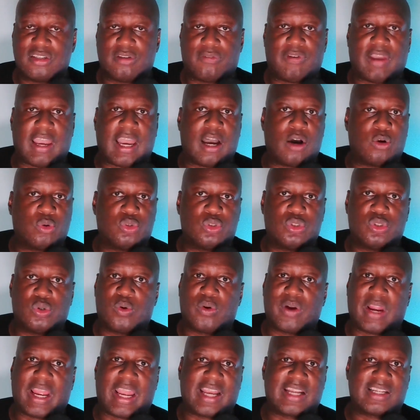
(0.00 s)
of
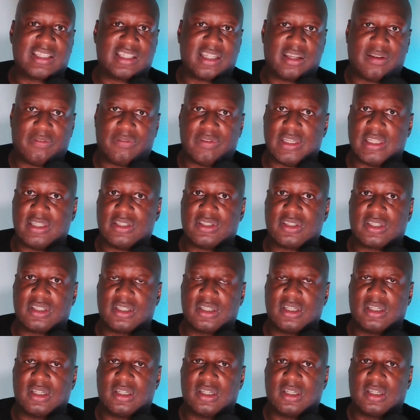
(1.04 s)
outdoor activities.
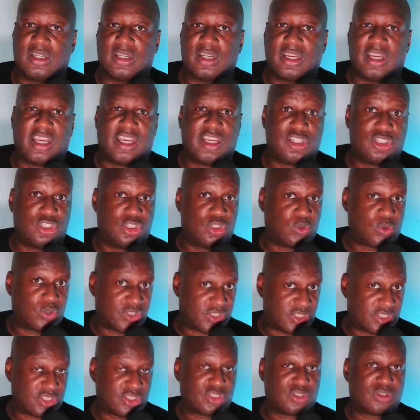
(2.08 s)
Is your
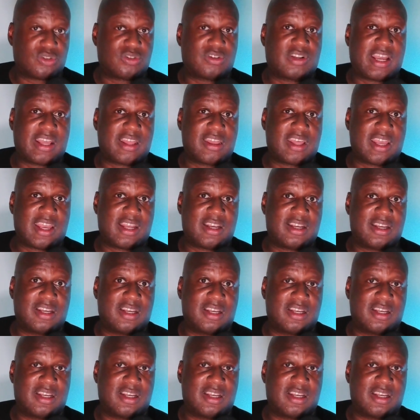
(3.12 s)
sister like that?